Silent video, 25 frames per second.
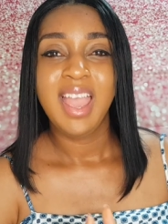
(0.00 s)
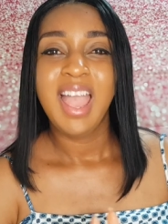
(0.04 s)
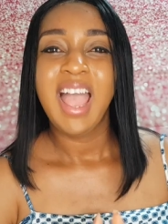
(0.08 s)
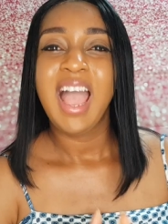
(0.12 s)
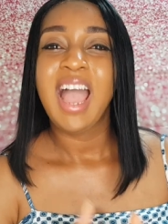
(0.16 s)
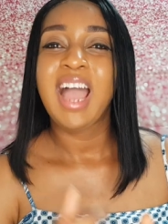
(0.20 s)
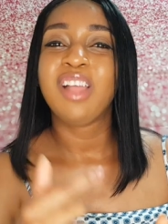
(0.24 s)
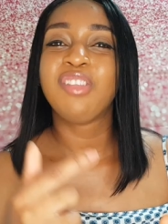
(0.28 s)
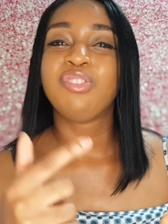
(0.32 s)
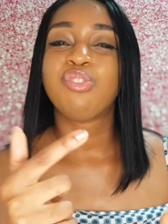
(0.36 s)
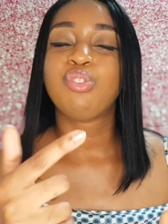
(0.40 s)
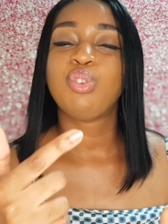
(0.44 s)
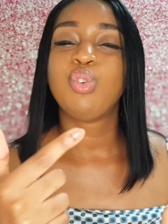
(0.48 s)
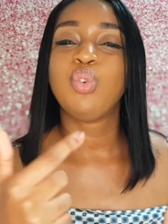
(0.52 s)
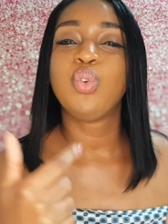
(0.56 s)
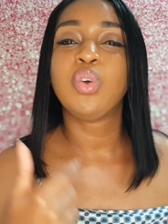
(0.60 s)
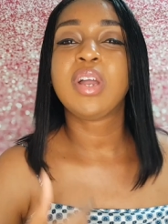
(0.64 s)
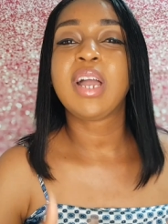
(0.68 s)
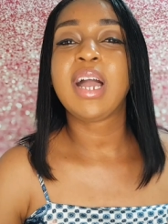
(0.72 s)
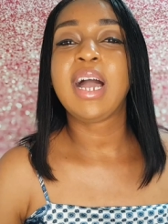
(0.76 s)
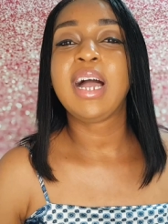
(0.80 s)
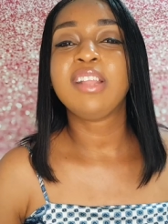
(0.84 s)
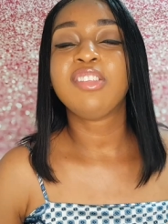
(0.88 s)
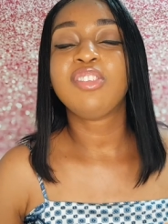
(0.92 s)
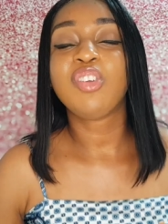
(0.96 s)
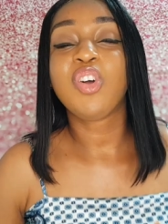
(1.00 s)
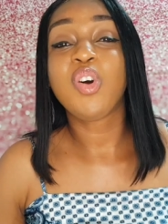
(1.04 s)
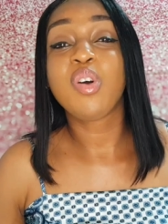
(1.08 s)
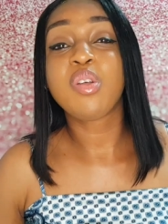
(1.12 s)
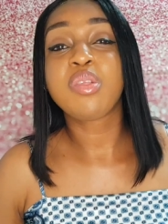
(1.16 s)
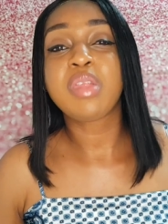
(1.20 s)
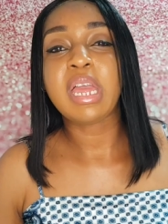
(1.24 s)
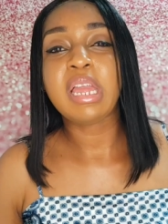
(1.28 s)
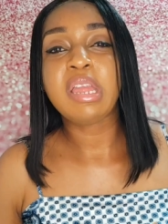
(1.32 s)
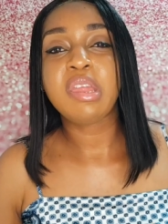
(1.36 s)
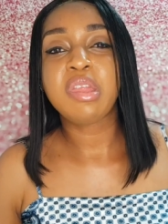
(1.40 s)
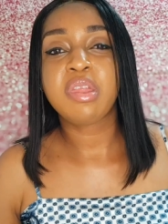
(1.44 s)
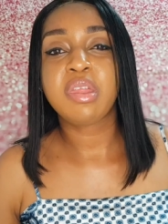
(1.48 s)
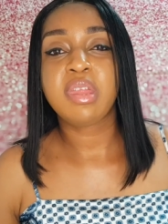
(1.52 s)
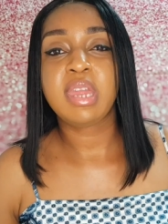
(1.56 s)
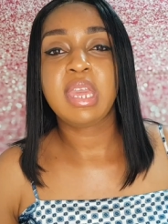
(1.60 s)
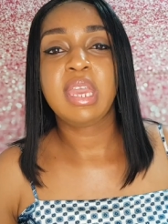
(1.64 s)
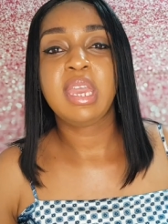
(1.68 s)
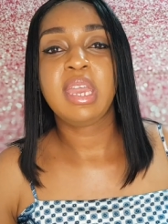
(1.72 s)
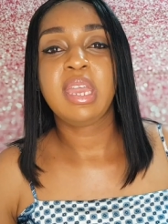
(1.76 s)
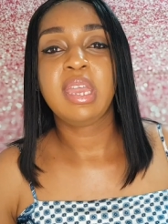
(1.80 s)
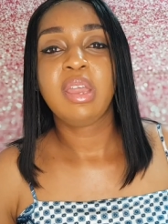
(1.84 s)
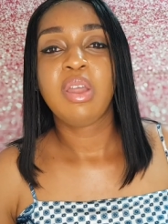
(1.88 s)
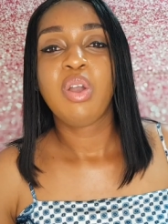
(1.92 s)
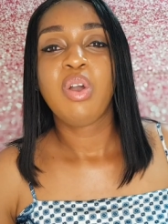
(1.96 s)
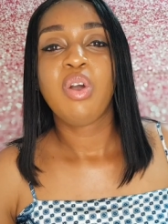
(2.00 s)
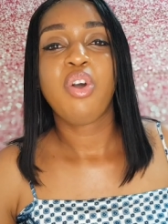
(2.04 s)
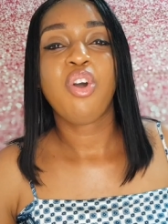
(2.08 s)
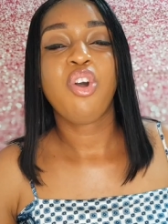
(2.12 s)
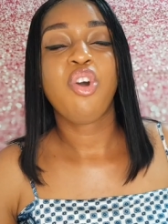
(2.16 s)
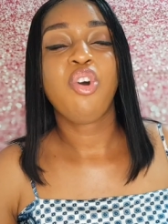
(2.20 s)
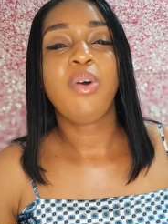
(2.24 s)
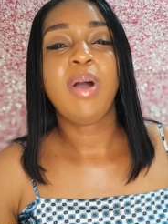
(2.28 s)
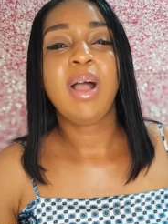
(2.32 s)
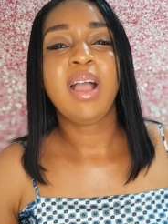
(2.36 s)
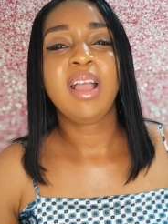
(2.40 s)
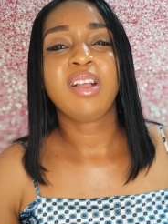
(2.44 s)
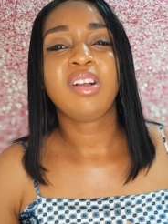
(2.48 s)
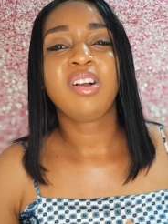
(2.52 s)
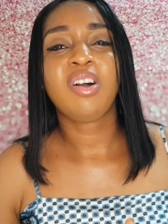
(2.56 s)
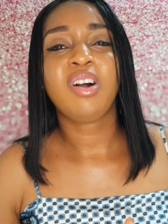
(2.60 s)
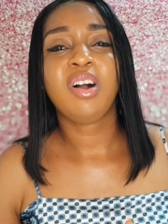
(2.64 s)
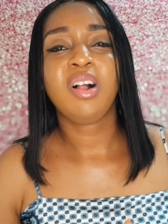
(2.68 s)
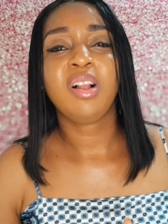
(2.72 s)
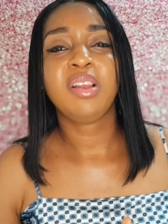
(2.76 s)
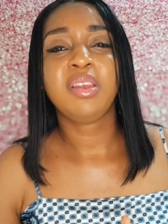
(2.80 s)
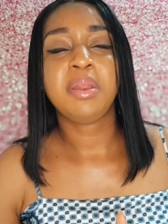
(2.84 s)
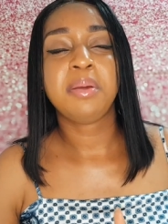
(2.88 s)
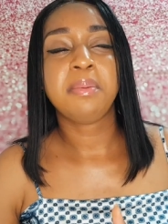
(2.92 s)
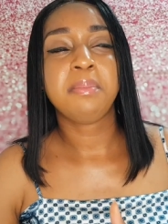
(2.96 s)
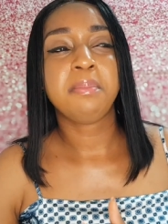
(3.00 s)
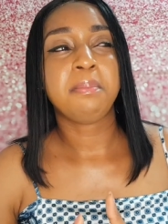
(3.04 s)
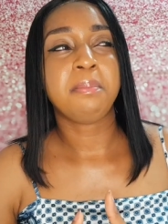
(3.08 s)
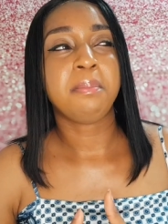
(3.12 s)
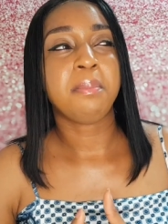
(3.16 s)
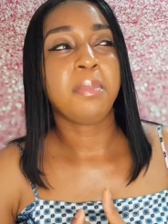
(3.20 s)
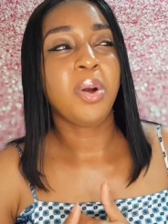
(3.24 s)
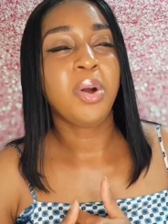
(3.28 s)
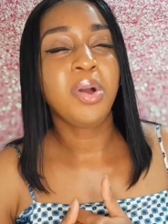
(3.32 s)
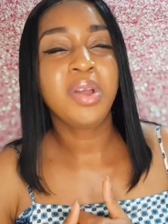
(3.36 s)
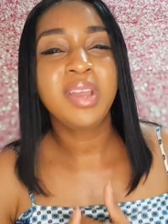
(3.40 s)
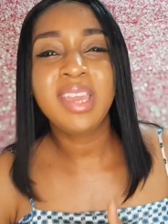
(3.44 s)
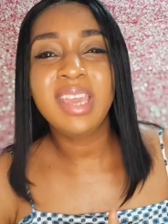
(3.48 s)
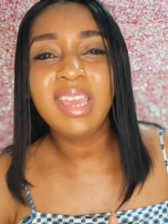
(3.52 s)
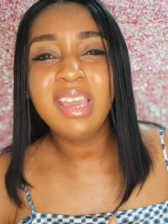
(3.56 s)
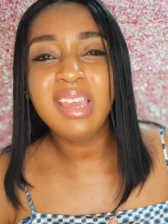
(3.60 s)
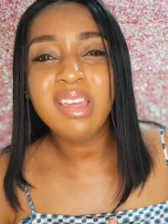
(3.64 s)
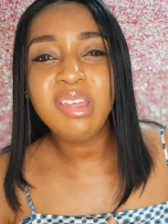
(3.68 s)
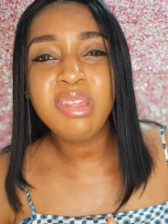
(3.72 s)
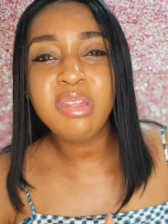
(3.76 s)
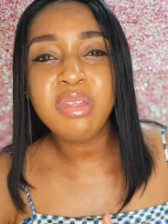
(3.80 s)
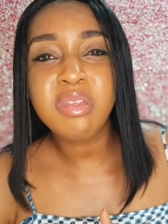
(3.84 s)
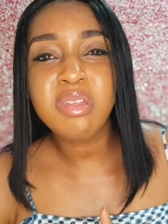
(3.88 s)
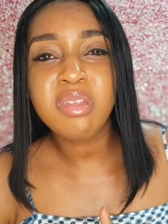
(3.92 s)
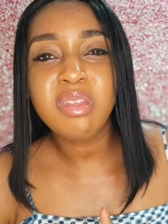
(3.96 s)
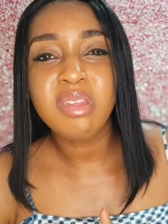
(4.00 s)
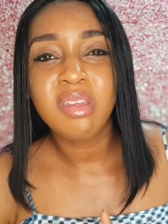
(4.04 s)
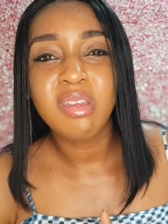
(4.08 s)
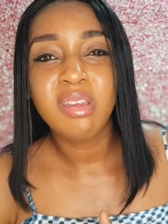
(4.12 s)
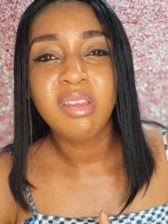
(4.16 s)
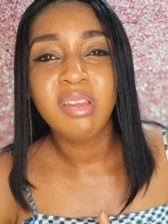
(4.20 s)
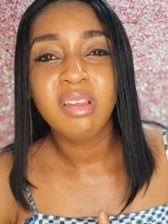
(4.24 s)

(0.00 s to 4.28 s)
and to look at us and say, oh, I call them monkeys